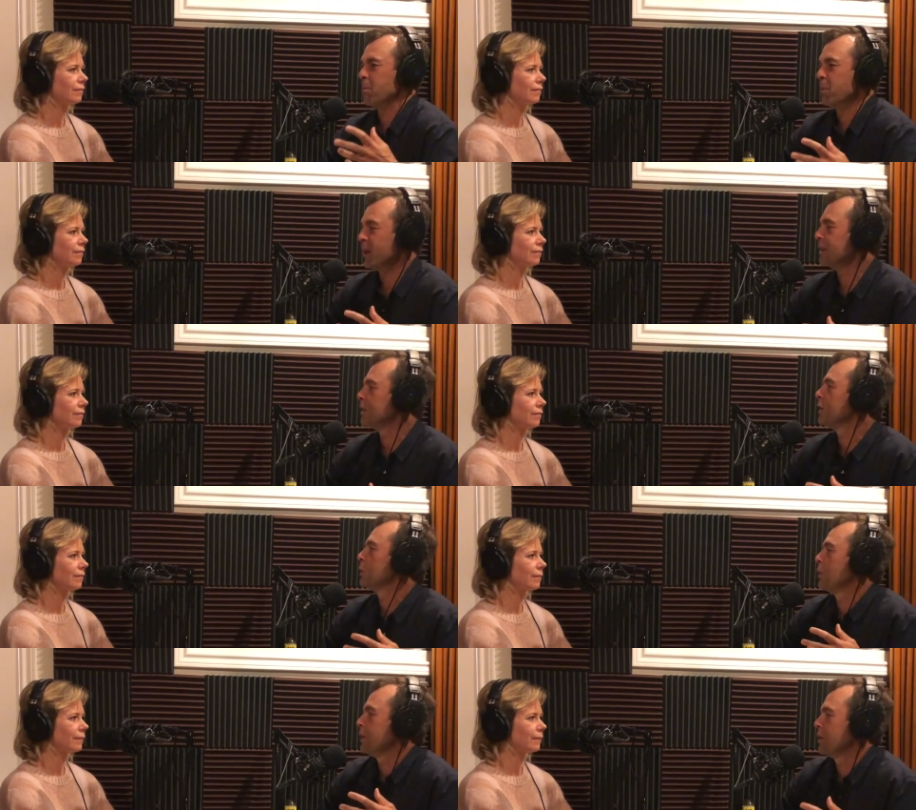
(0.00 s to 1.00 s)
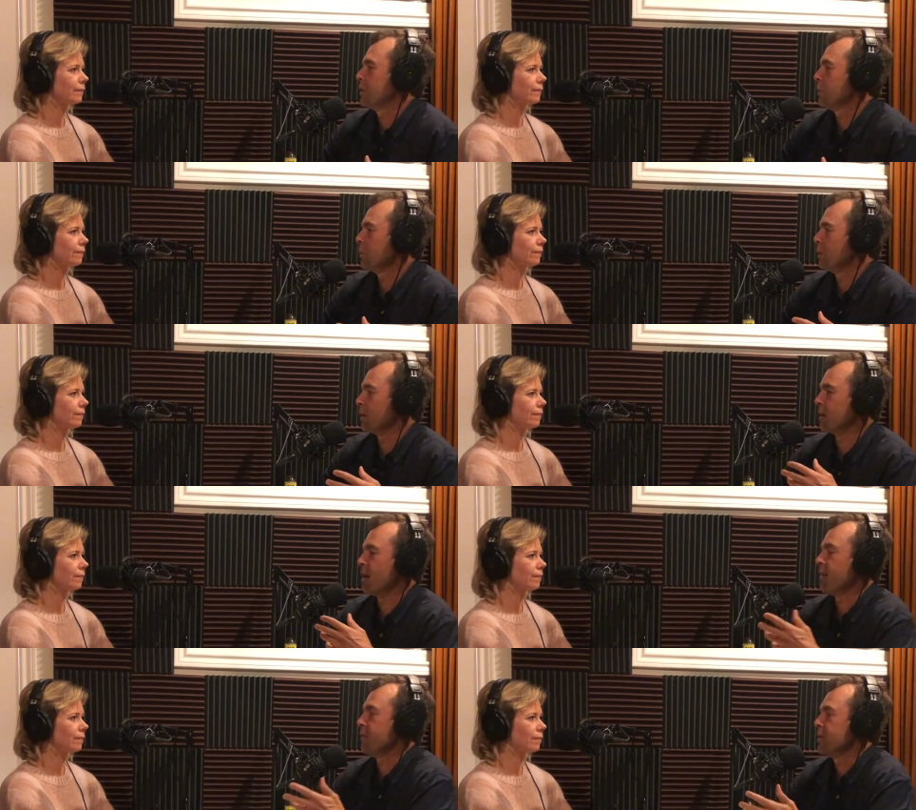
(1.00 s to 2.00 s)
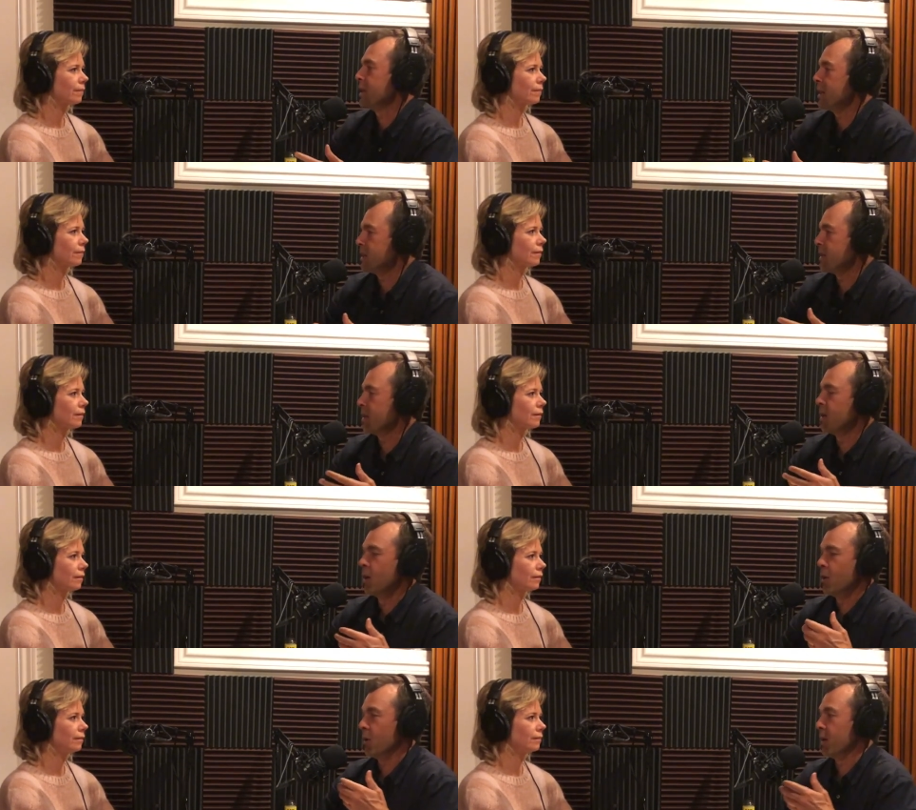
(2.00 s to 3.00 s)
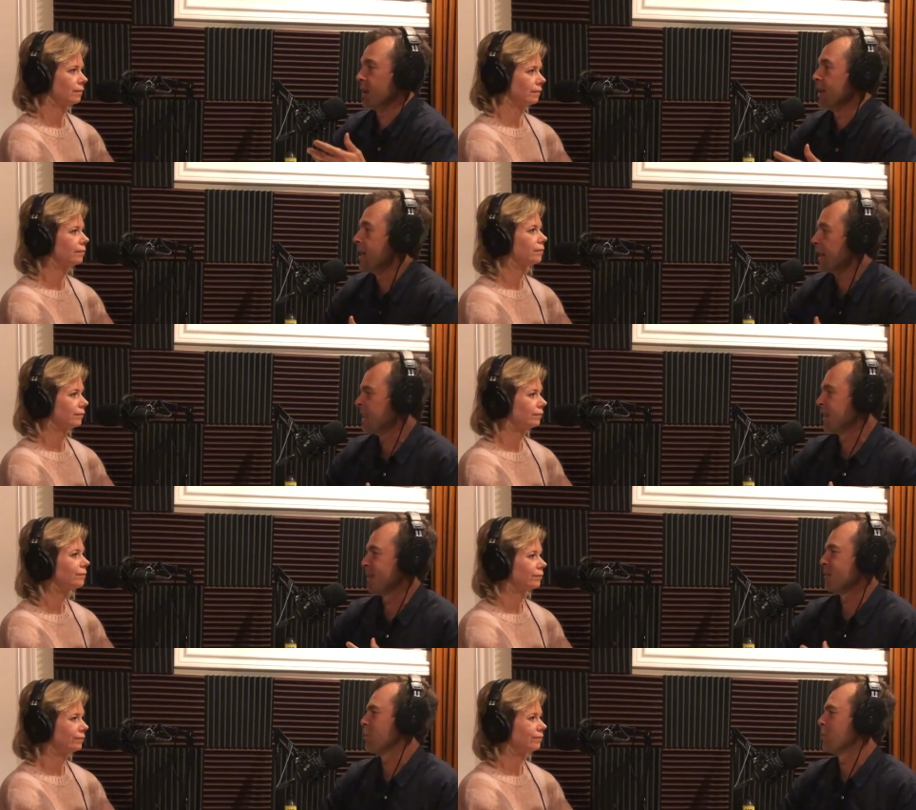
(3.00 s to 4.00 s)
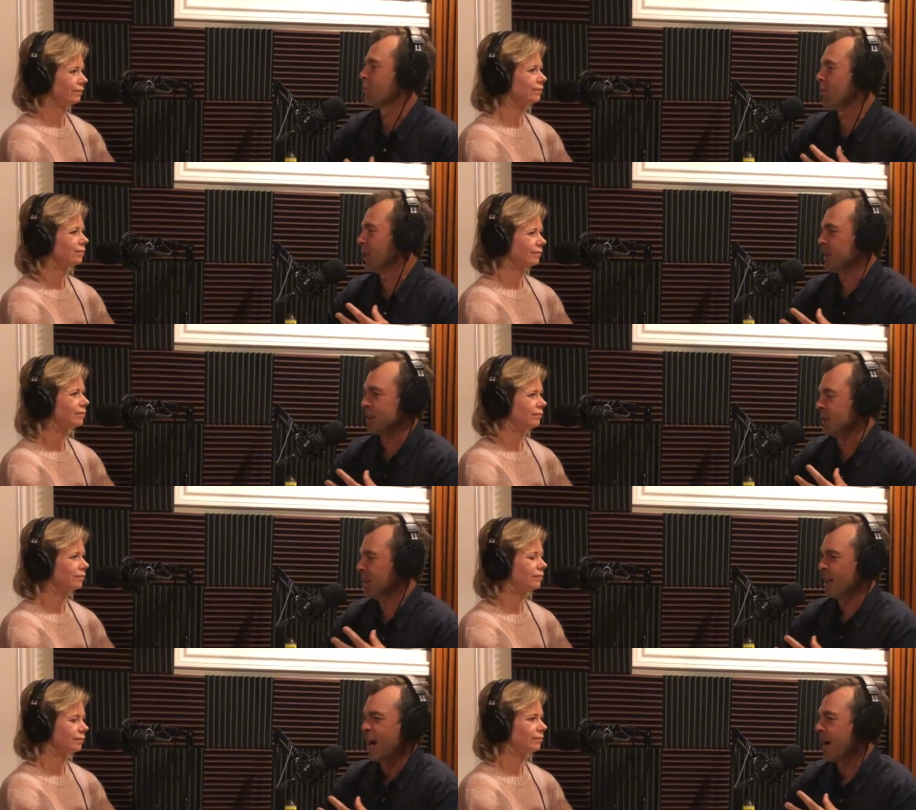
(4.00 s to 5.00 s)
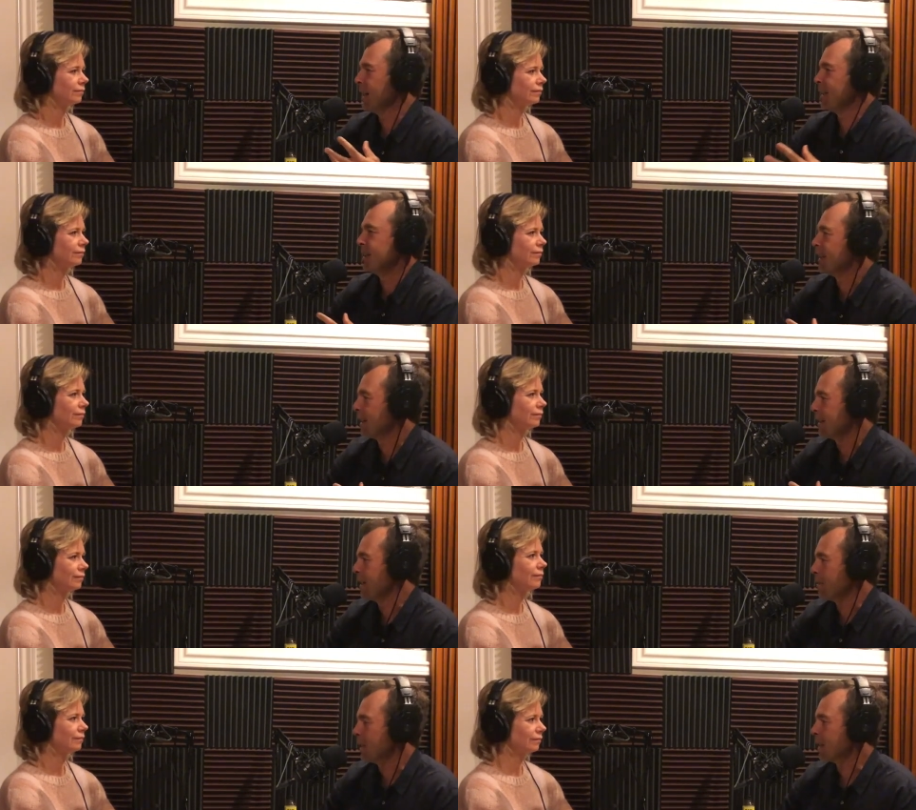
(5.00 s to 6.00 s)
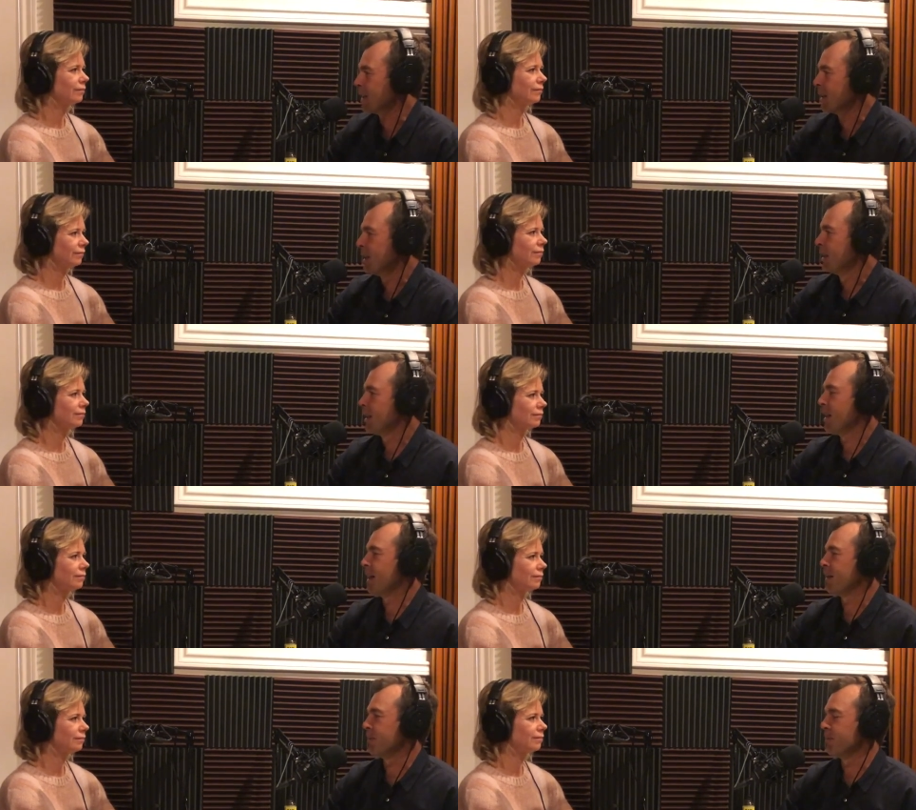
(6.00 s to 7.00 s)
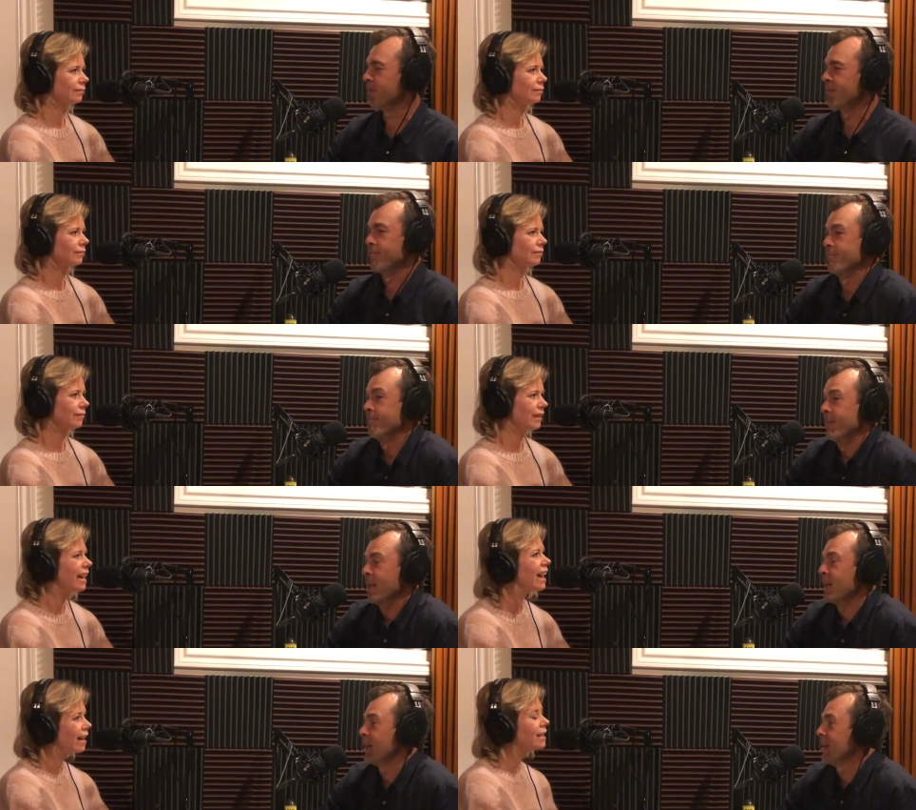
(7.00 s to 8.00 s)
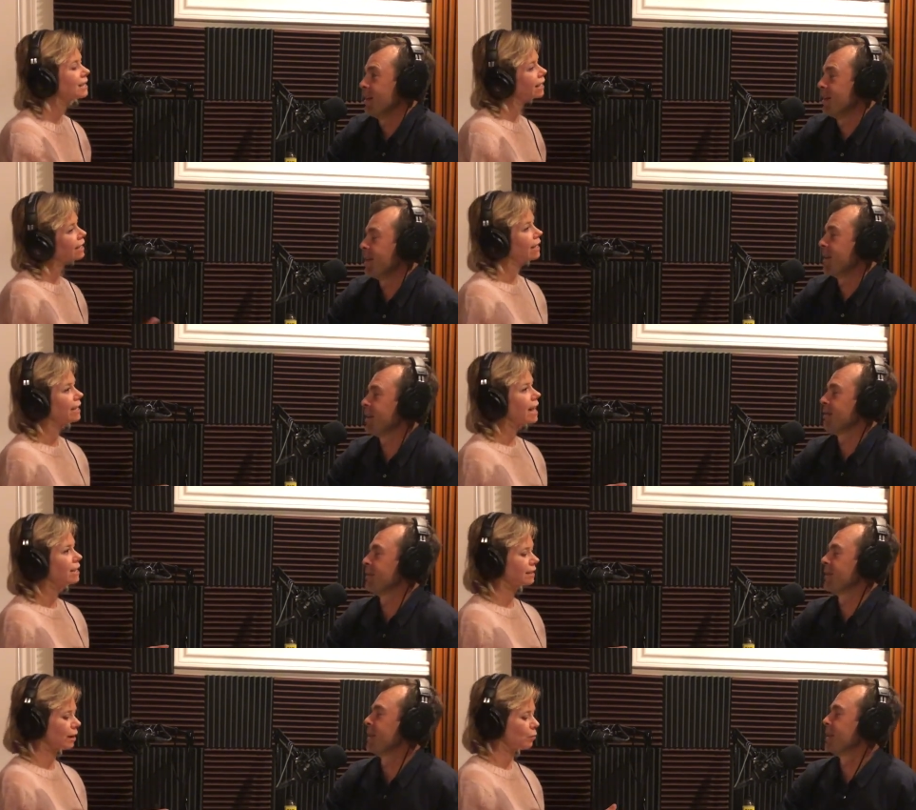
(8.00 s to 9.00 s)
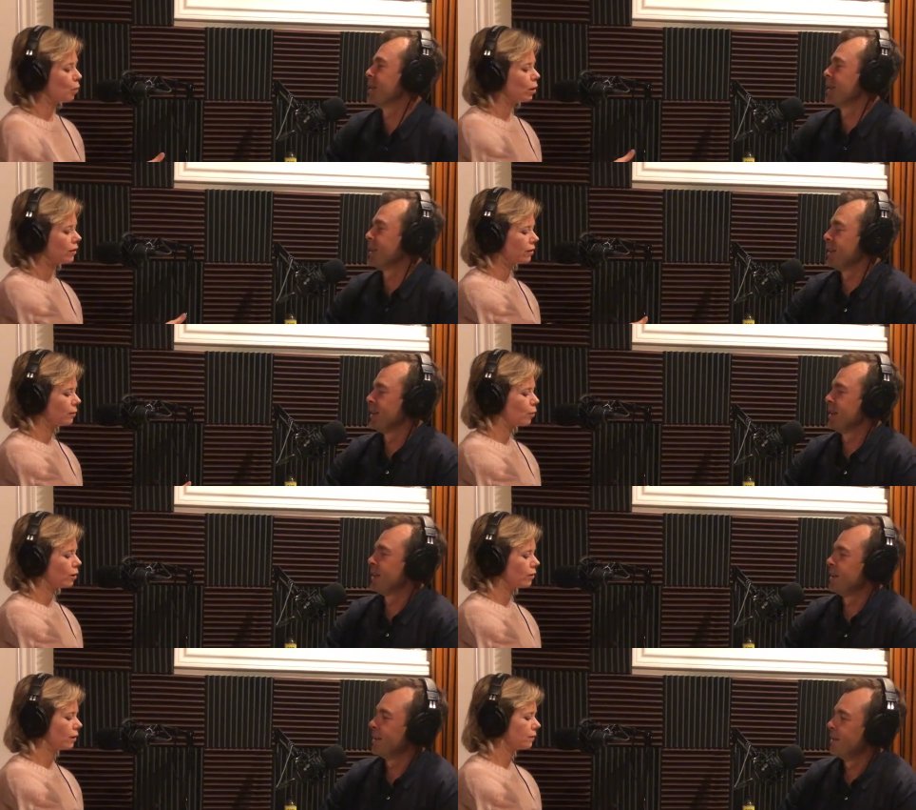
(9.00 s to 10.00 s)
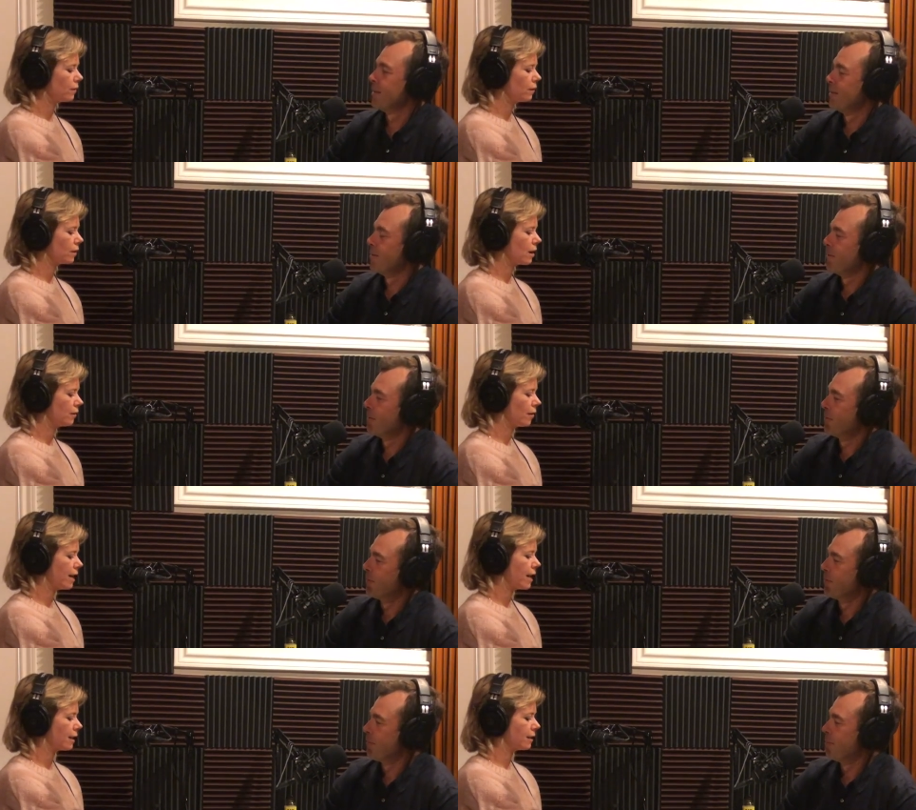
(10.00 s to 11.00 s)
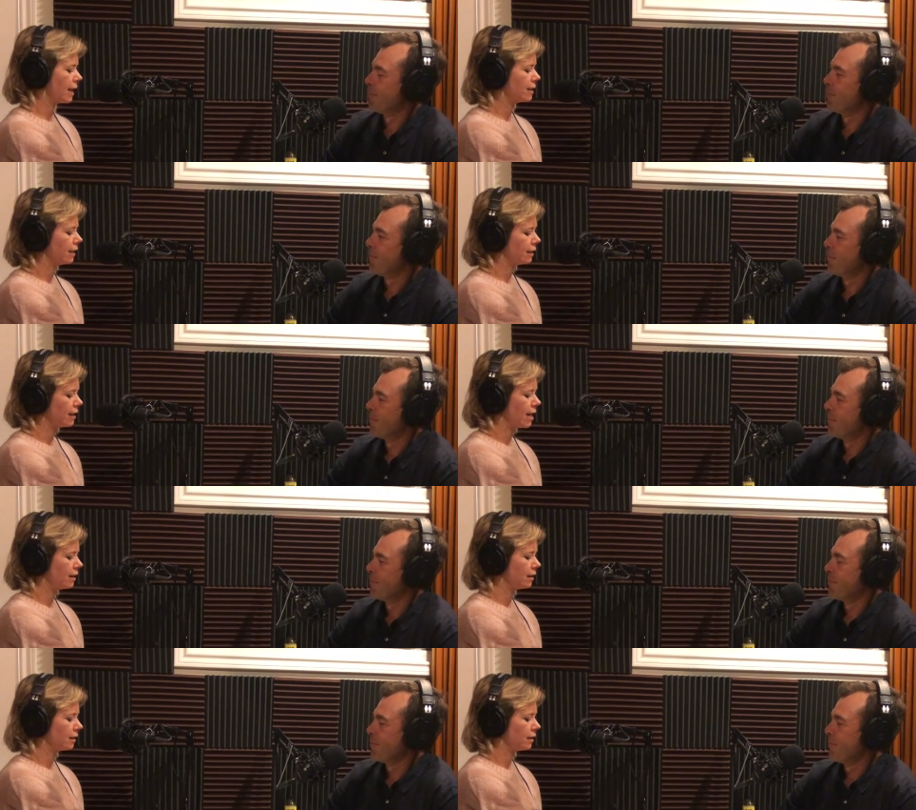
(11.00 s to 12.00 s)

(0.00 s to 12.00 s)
Speaker 1: brings you into a conversation or a connection that's highly dynamic
Speaker 2: mm-hmm. um, yeah exactly and uh, again it's like what are the what are the, the kind of like ecstatic states that